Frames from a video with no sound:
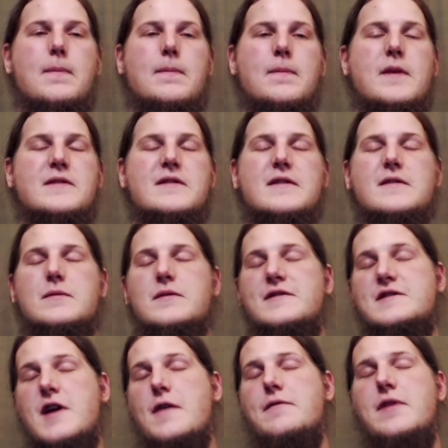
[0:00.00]
This is
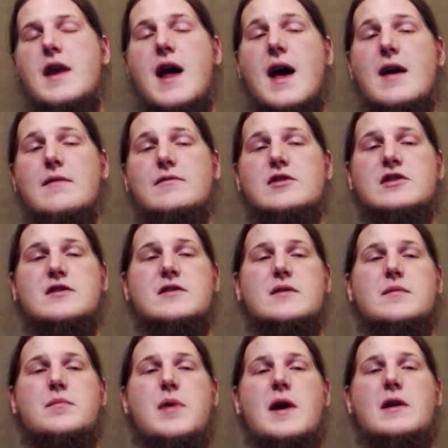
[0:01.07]
stuff that I've just
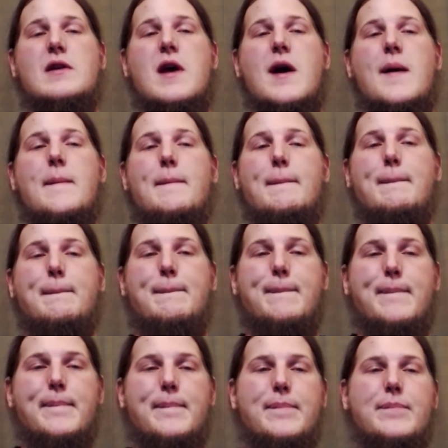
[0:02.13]
picked up
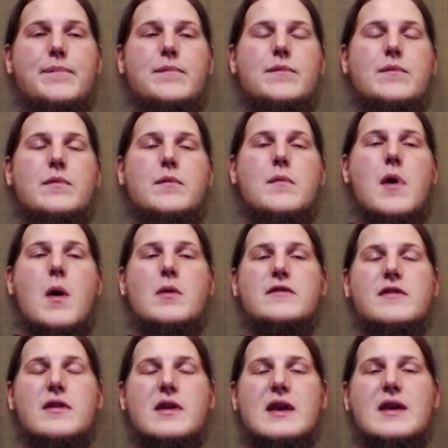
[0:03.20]

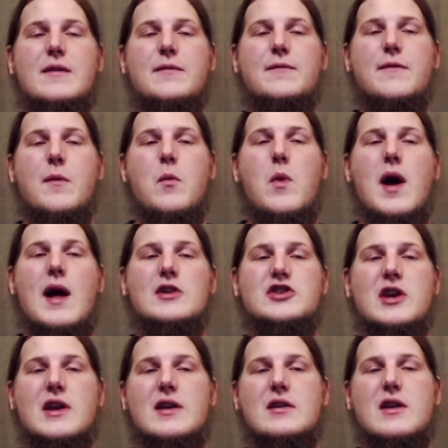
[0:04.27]
mostly from
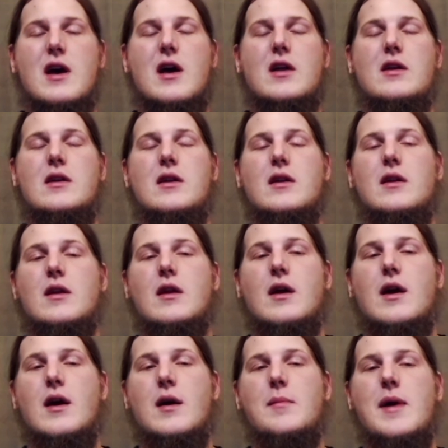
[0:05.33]
watching it done
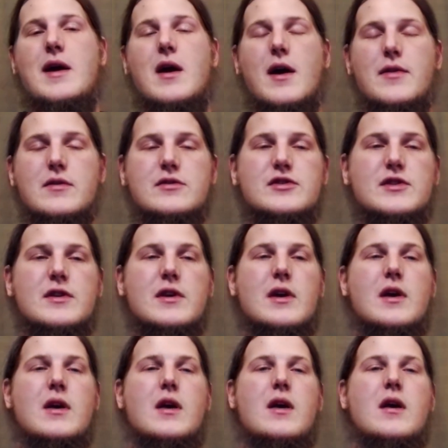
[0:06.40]
by others,
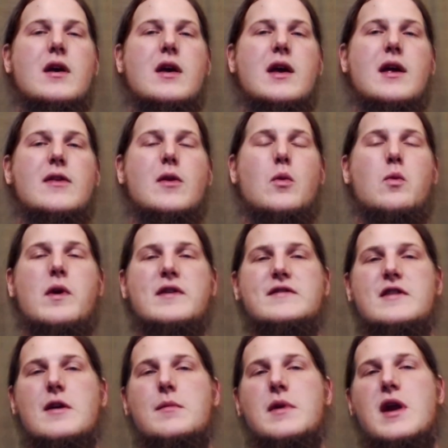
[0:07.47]
and the
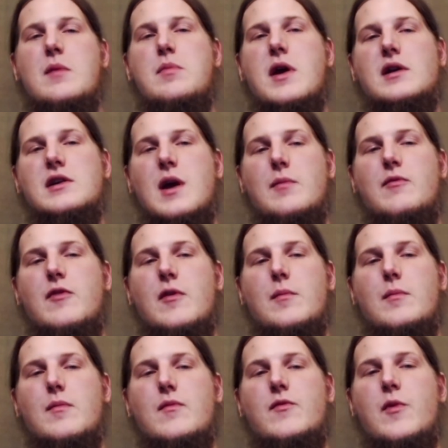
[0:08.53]
wisdom that I picked up
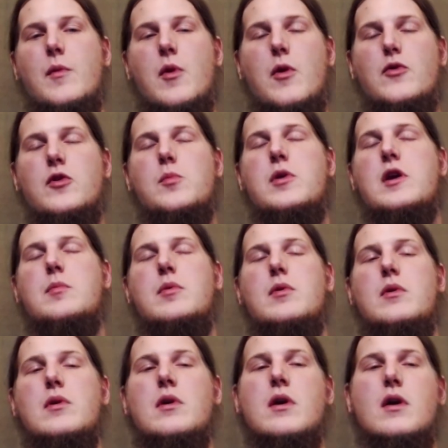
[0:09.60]
from older
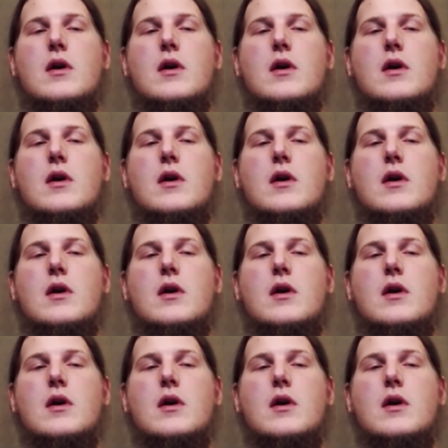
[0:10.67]
people.